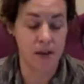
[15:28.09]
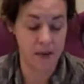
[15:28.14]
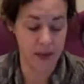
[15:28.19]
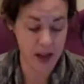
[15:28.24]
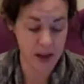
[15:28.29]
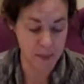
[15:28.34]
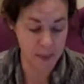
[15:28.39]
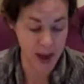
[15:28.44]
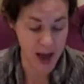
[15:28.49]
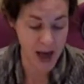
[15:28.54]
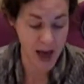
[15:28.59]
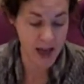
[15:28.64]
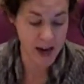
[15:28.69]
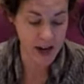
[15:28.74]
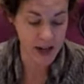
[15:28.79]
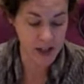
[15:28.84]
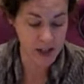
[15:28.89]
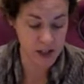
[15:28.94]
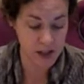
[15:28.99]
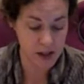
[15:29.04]
They
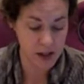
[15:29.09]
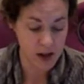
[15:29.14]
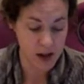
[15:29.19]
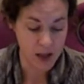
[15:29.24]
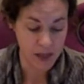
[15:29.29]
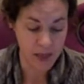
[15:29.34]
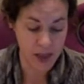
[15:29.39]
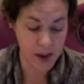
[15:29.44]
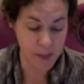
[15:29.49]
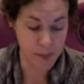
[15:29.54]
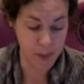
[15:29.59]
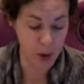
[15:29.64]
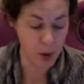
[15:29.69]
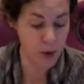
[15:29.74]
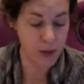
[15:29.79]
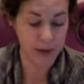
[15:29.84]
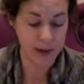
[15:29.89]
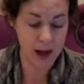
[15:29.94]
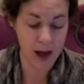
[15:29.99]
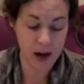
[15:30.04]
panicked. They
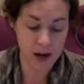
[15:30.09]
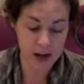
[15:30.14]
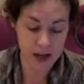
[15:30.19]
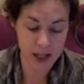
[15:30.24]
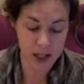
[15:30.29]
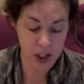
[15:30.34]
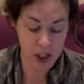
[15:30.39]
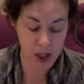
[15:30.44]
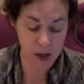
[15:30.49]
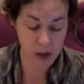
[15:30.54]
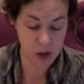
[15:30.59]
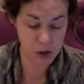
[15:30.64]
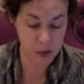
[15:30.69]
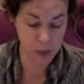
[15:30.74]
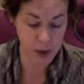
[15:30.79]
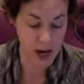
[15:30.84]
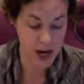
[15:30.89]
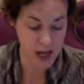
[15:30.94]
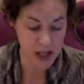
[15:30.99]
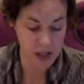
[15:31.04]
both got in each other's
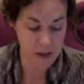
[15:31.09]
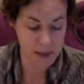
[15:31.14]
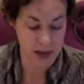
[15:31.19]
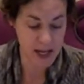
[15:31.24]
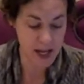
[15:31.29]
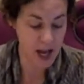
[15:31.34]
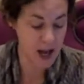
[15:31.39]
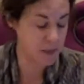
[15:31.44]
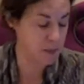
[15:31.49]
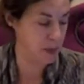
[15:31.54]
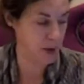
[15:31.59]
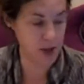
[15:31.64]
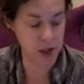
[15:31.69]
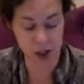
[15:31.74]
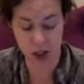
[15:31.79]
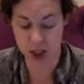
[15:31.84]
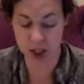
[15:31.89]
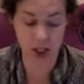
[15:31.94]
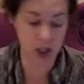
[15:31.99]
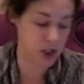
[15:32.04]
way. They began
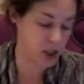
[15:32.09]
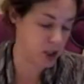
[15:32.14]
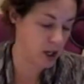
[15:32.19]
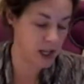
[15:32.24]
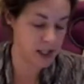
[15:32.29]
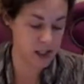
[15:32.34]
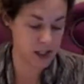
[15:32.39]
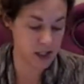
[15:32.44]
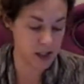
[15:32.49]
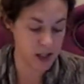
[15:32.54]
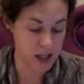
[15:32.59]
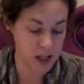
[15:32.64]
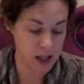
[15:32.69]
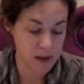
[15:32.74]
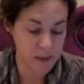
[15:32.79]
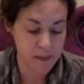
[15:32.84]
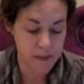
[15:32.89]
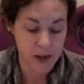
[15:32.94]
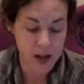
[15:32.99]
pushing and jostling,